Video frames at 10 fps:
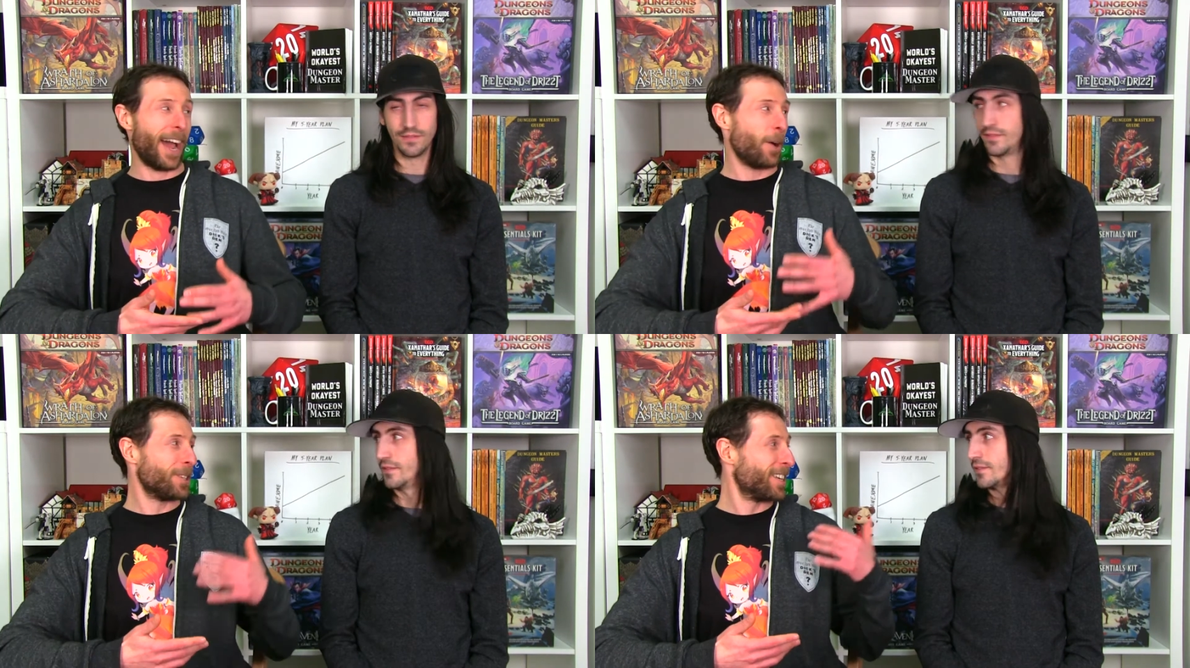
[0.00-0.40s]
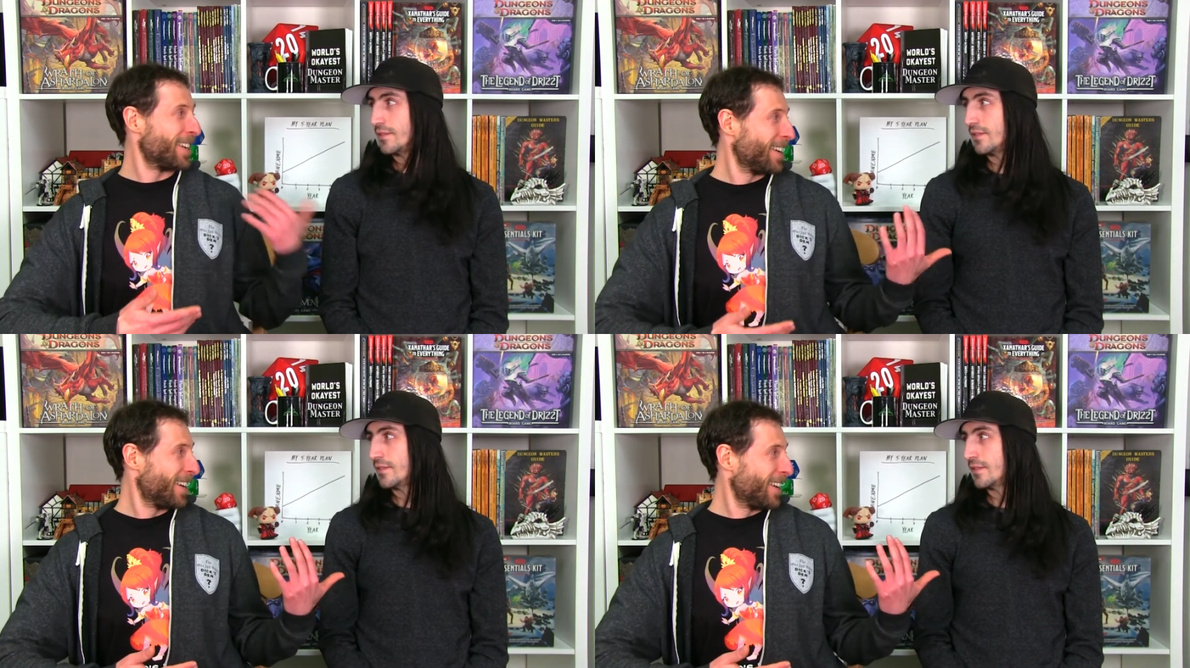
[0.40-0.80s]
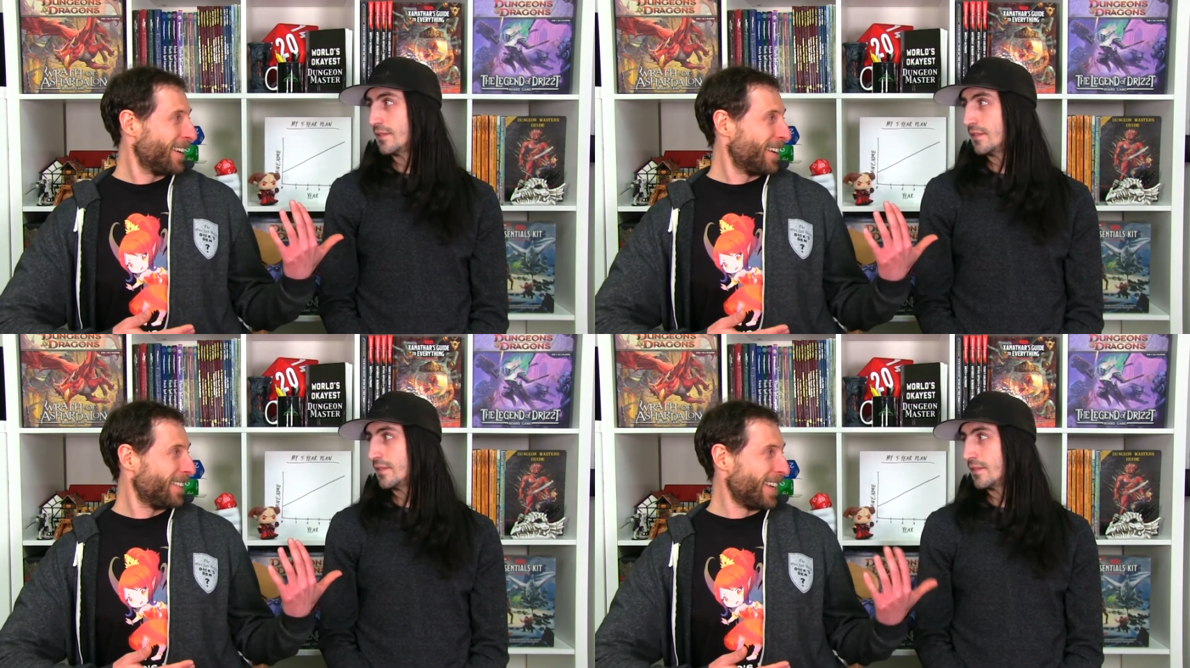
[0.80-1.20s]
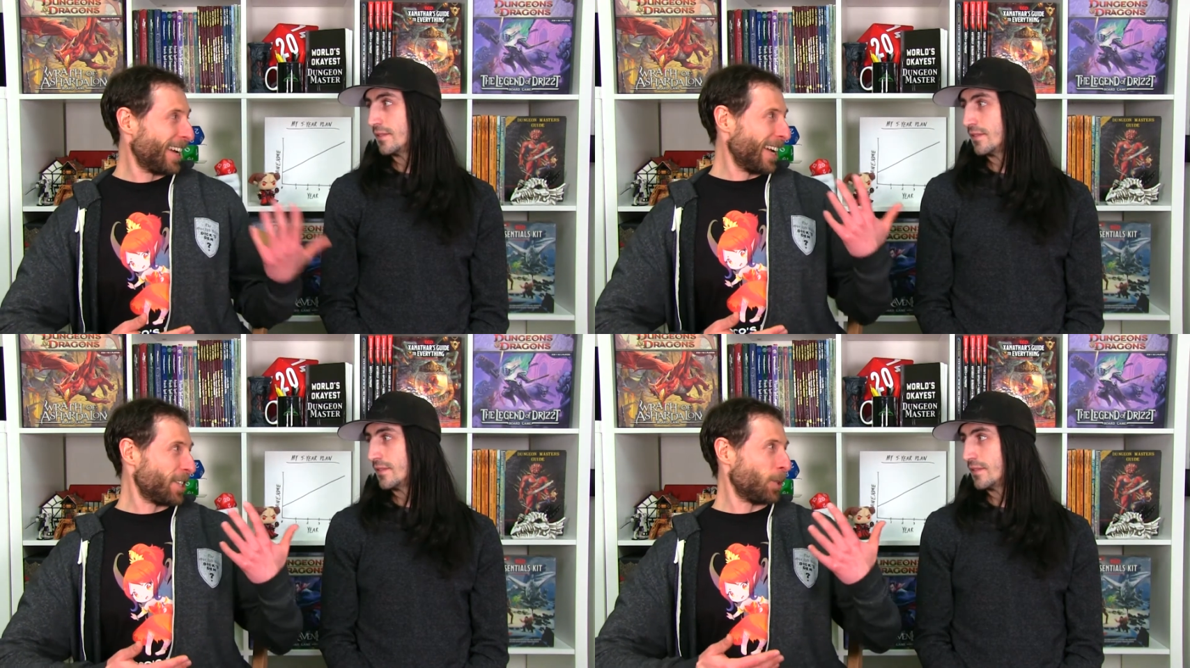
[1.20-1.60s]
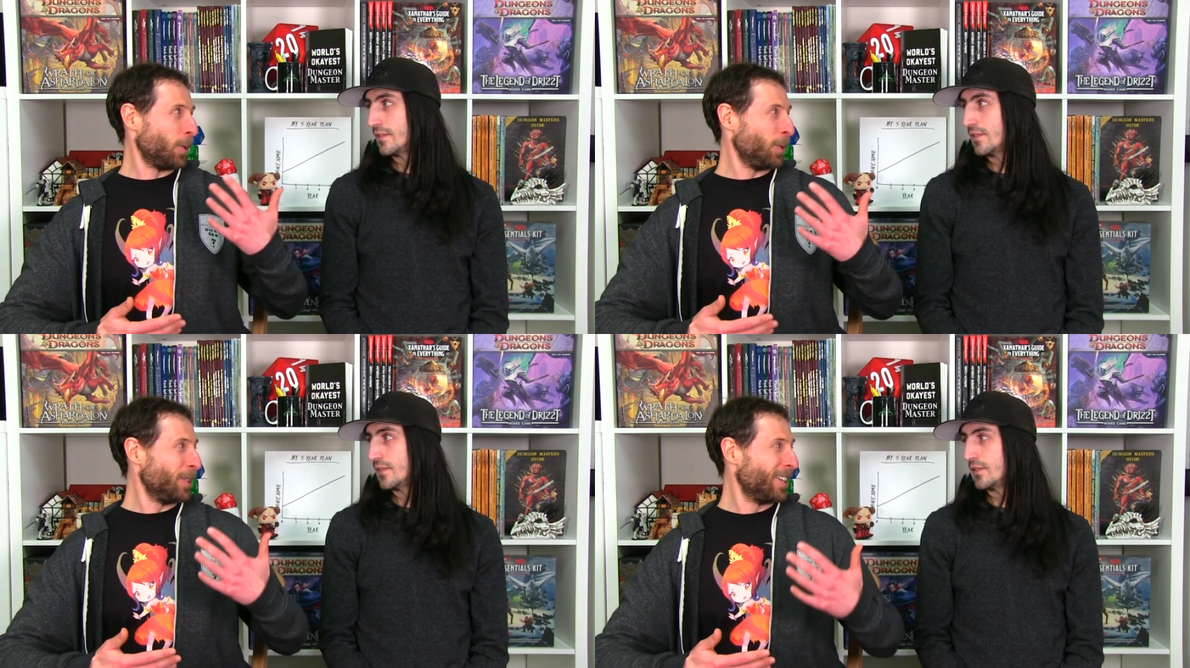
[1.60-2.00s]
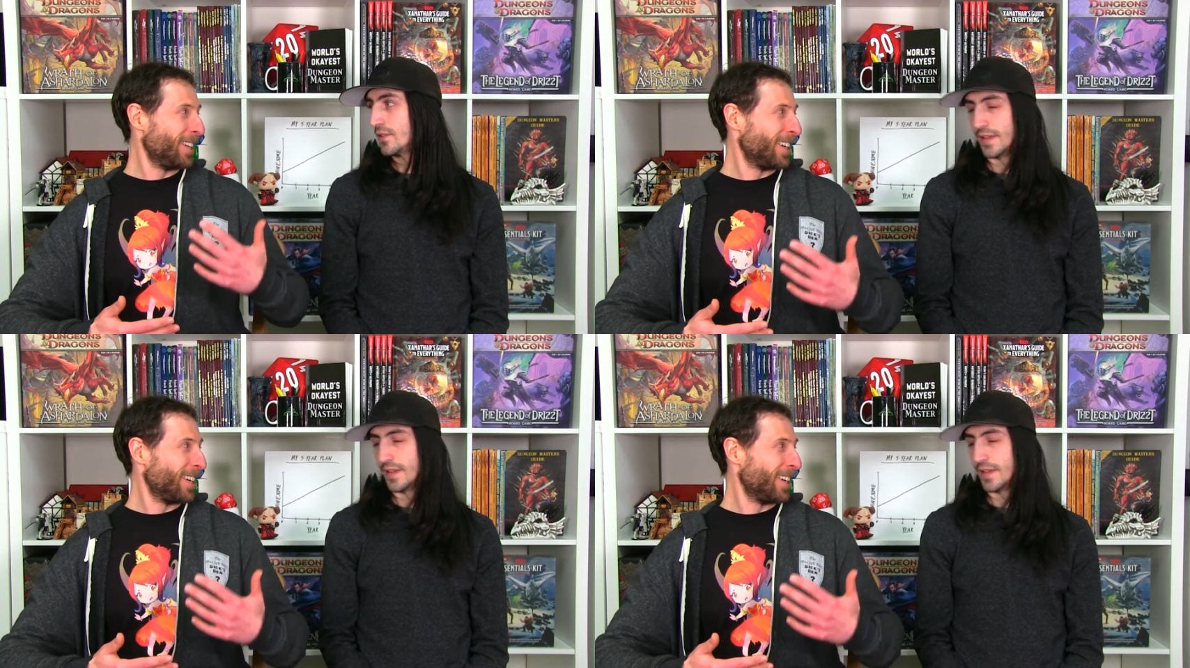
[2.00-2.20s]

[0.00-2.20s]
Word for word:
Speaker 1: out that it got sold.